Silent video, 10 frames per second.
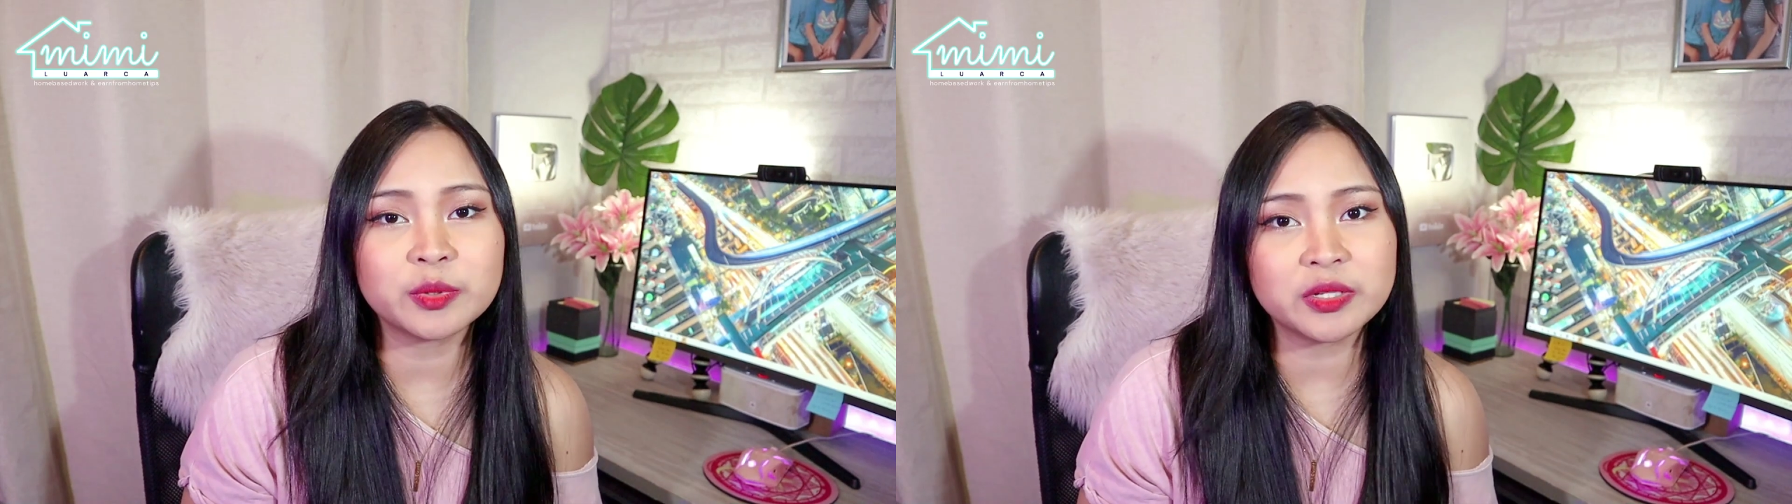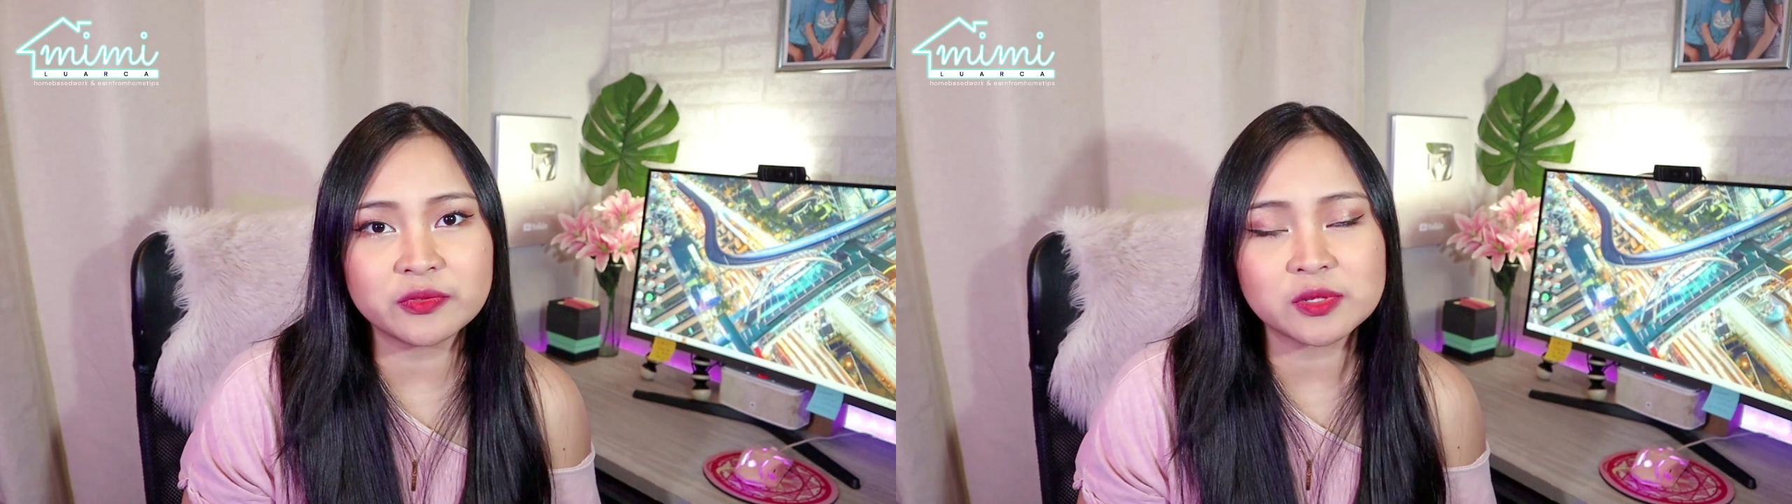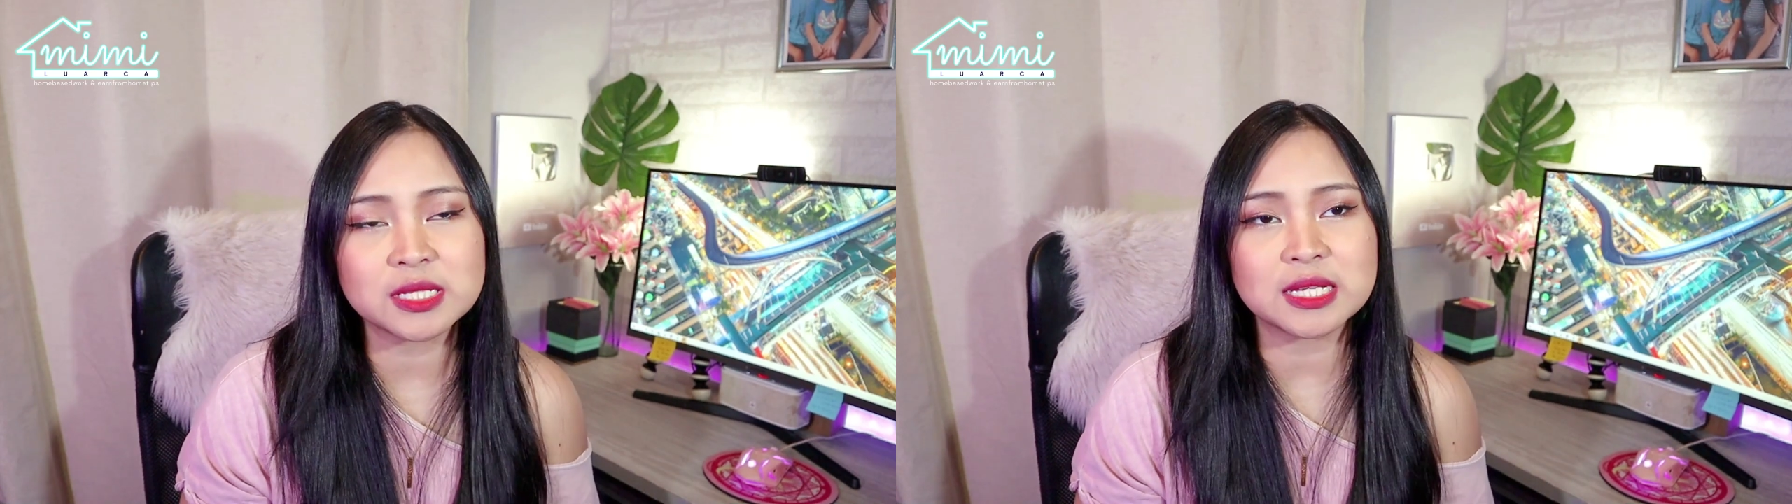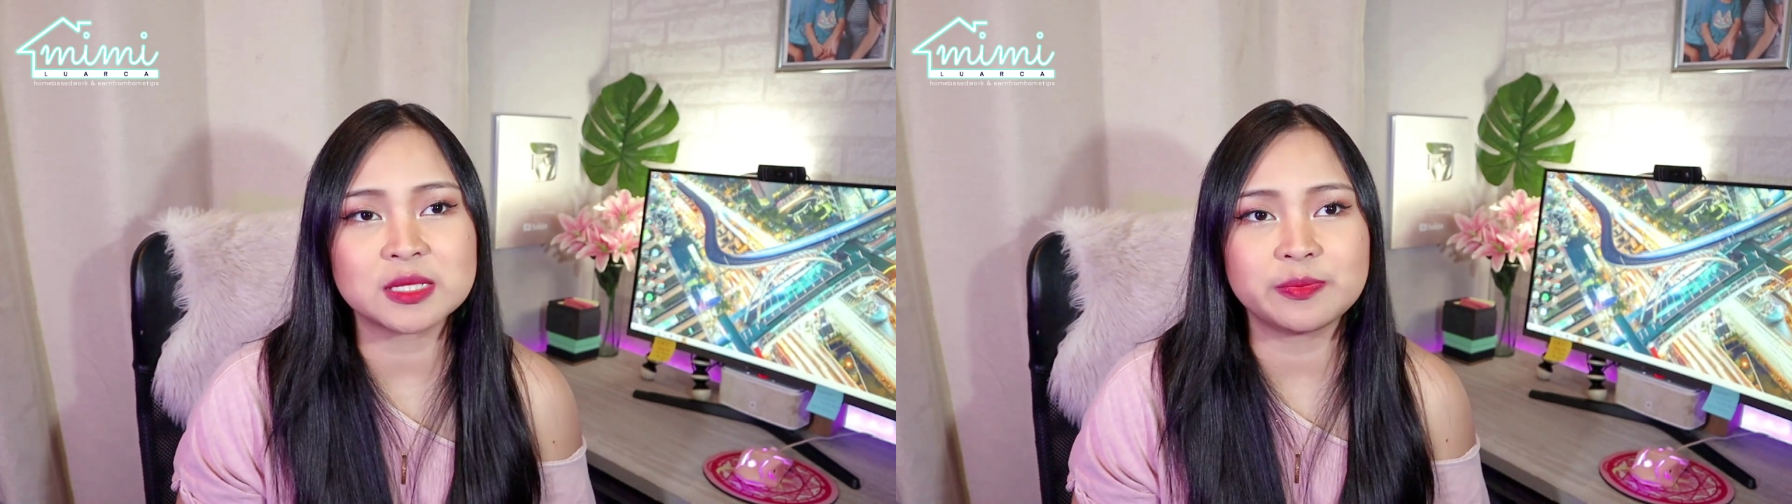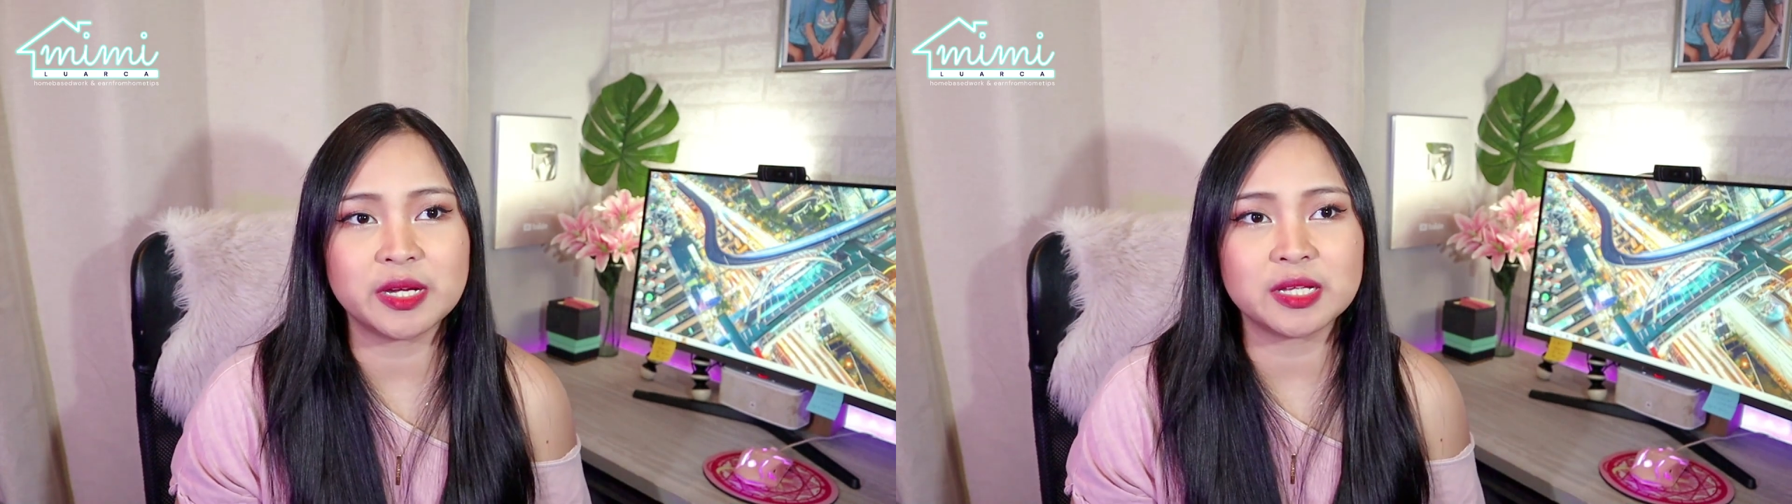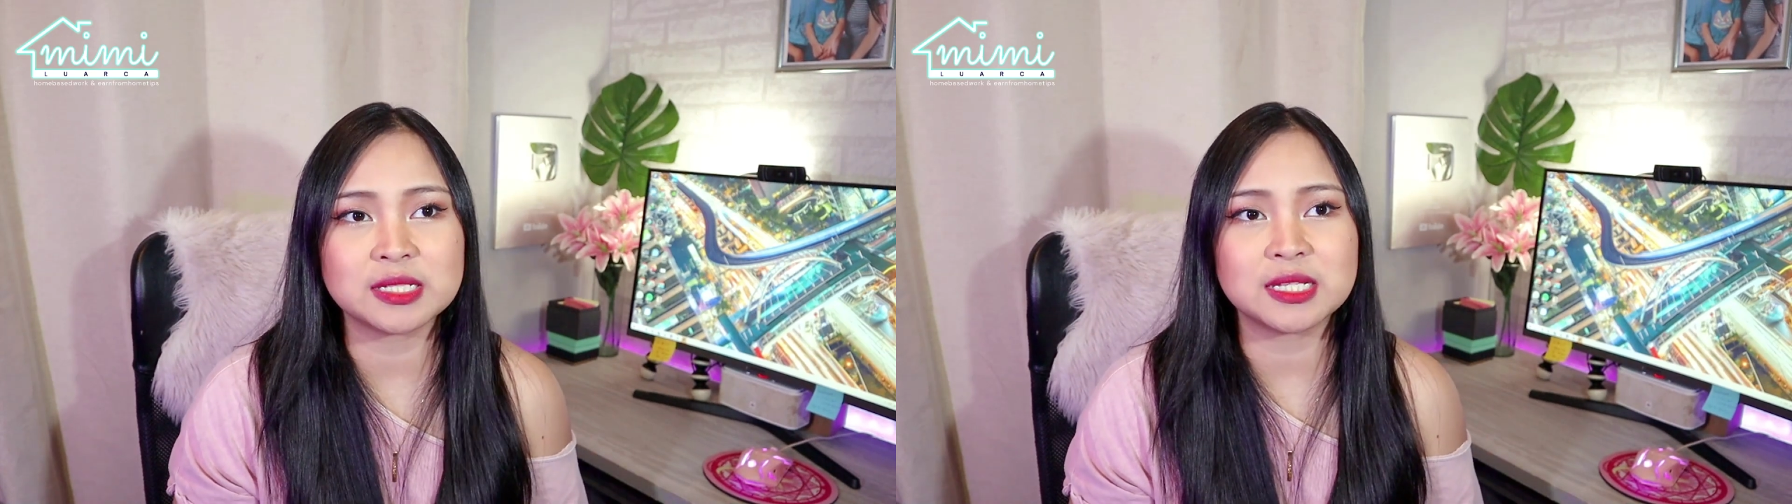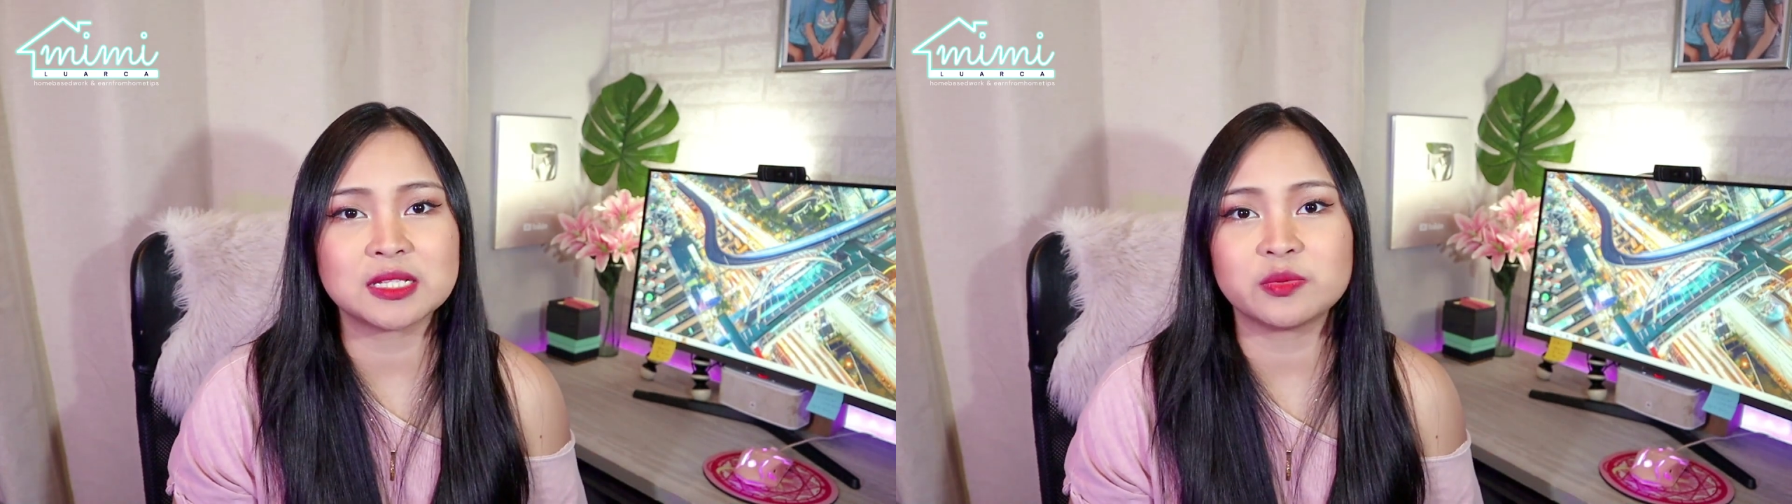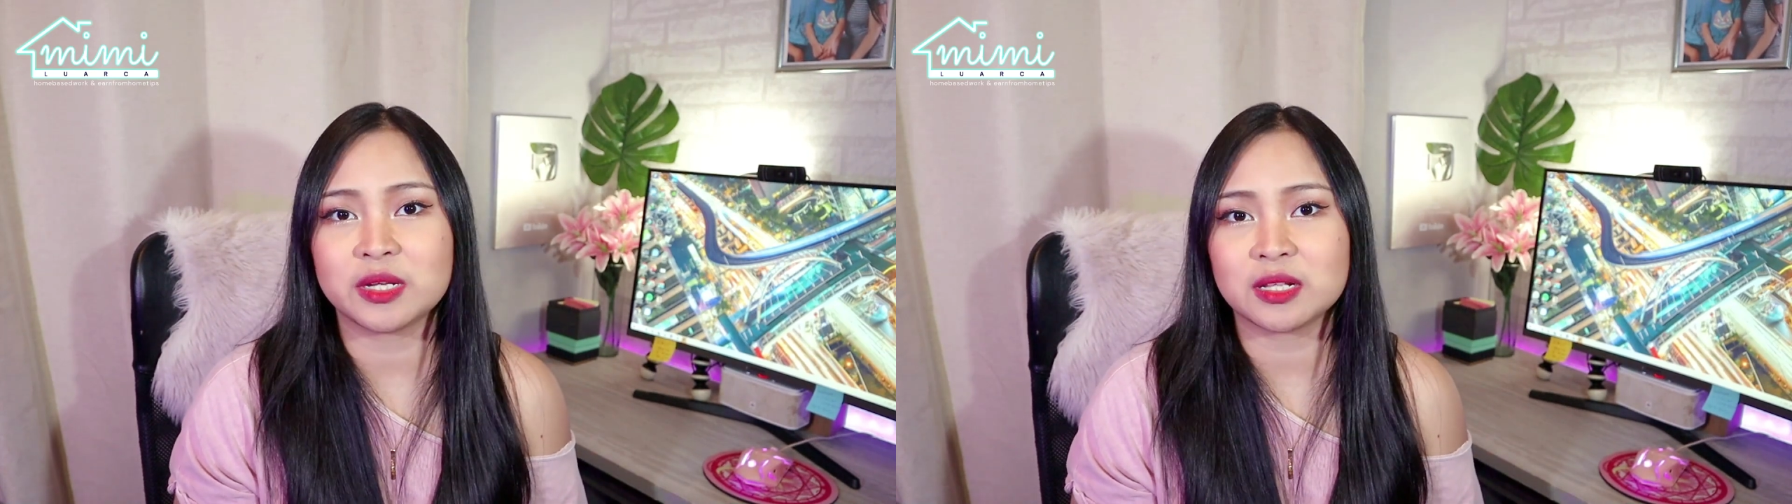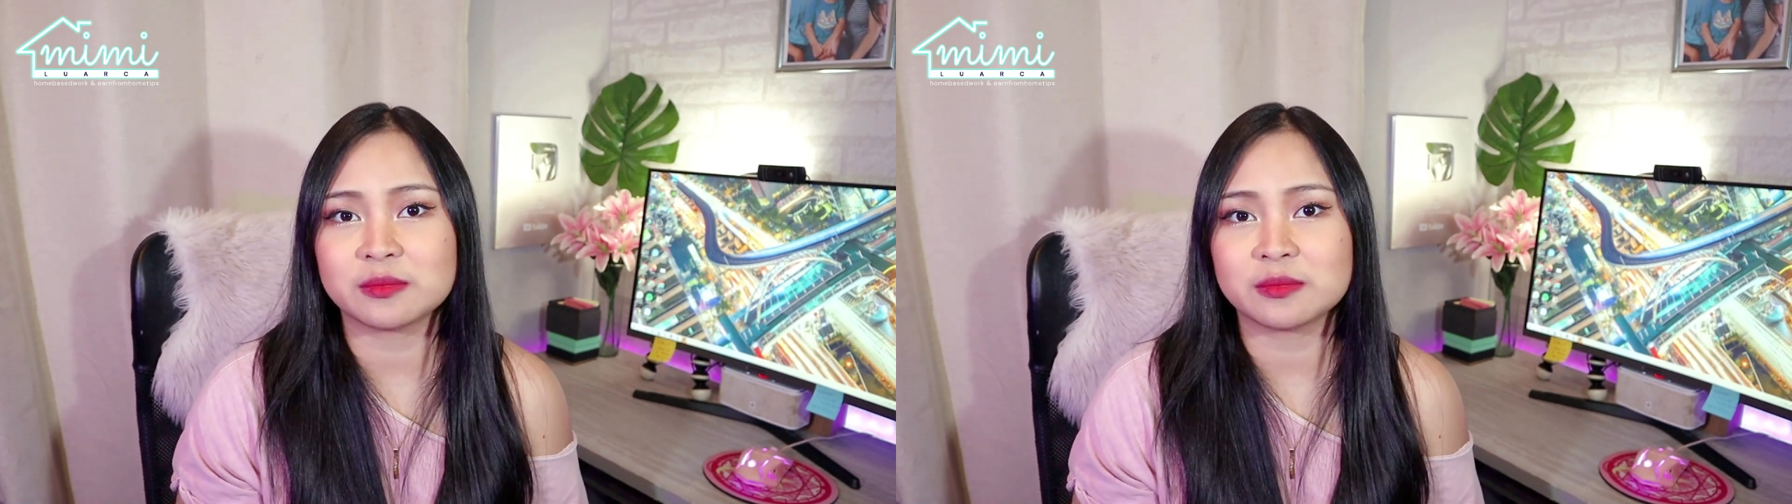previous experiences when it